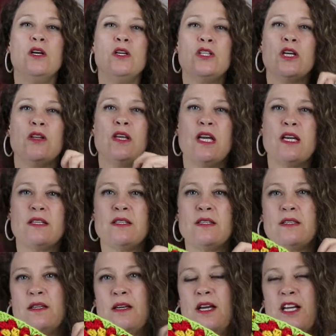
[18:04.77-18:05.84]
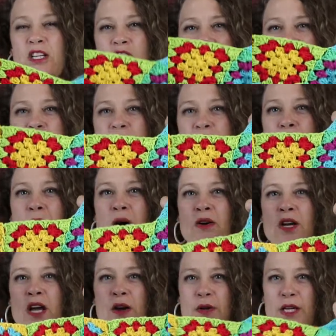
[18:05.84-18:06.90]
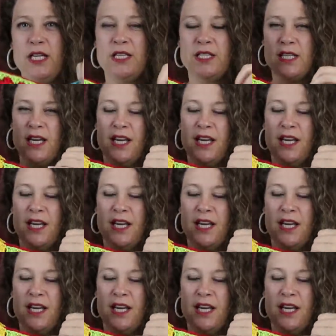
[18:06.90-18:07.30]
So this actually fits Marco, and he